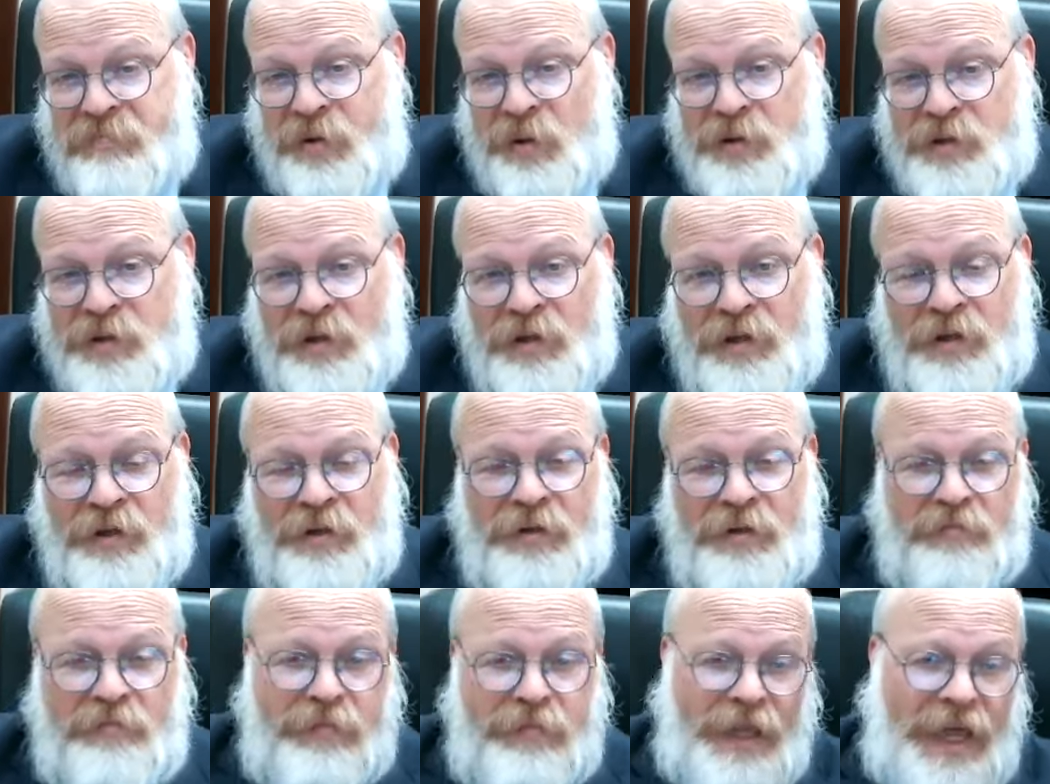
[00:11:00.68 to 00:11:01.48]
puts a
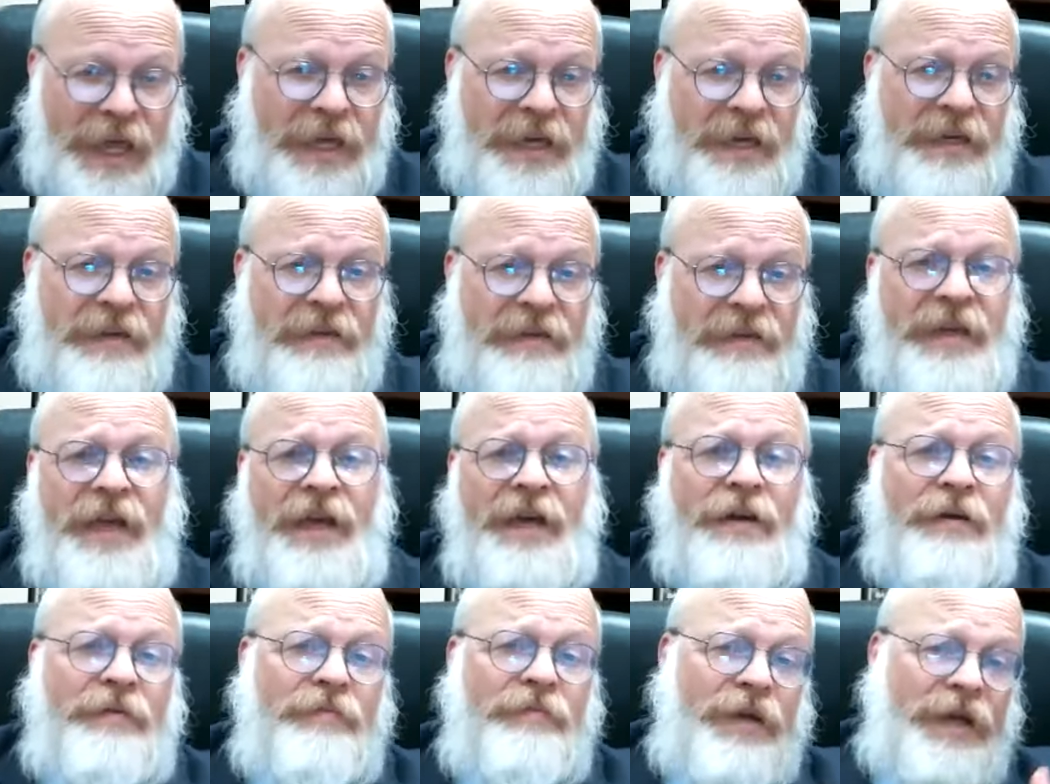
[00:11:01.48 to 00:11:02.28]
little blanket
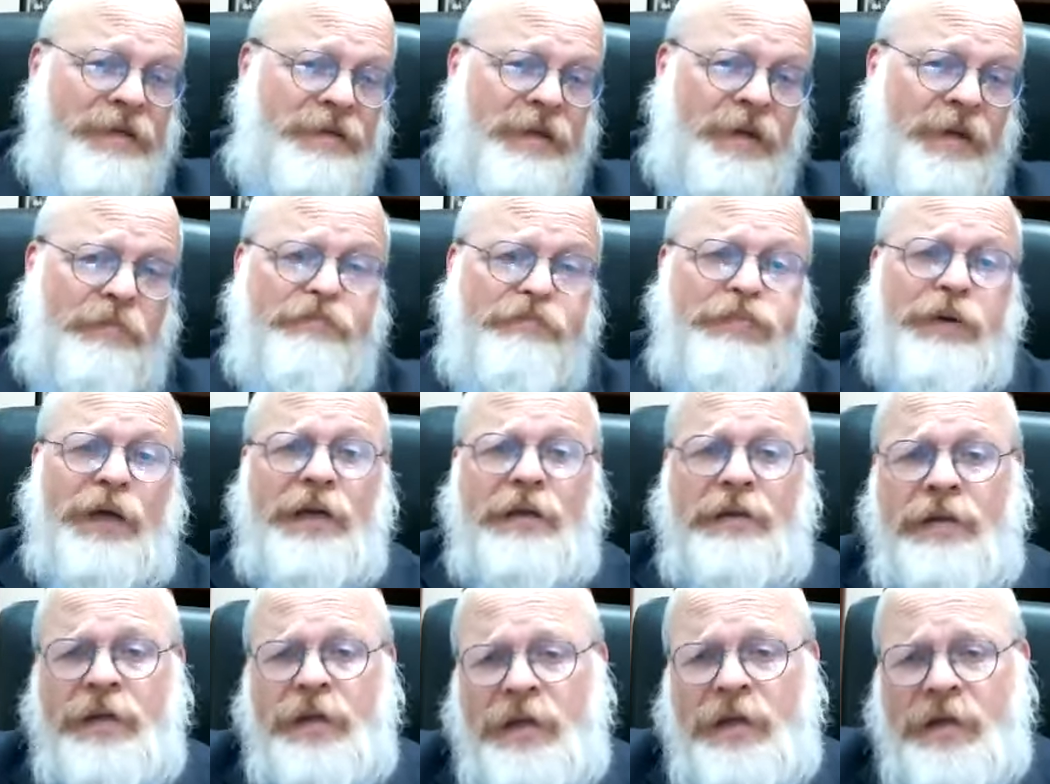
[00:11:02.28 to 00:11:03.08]
down, makes a little
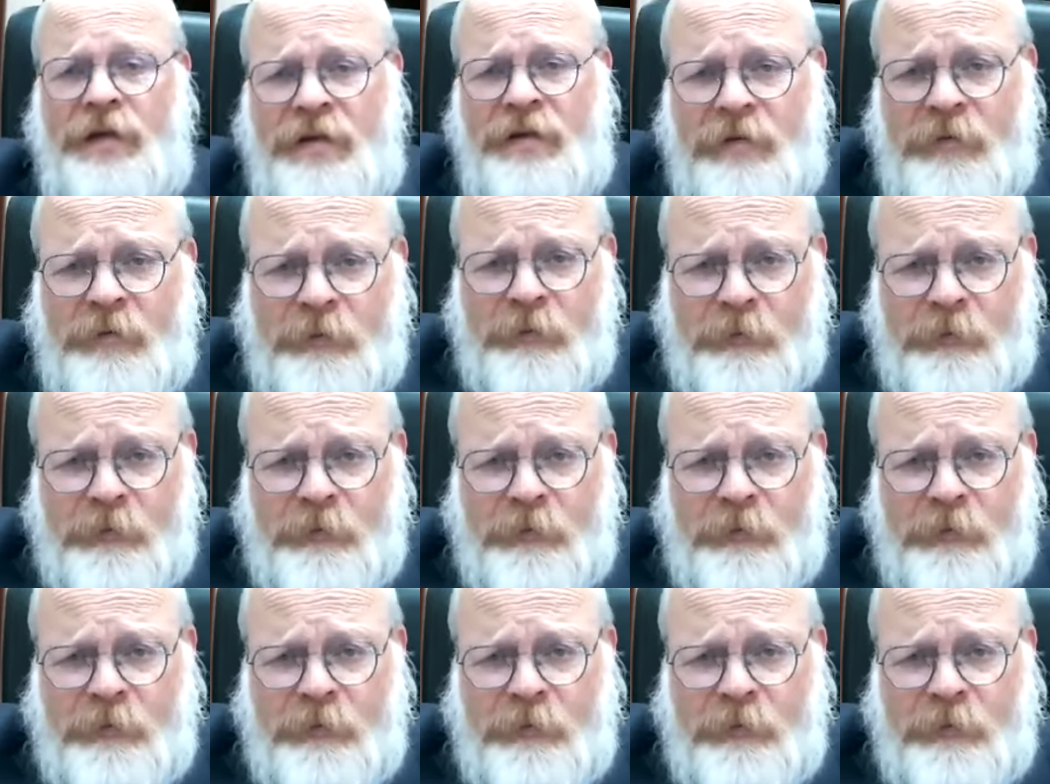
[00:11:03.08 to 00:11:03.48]
picnic.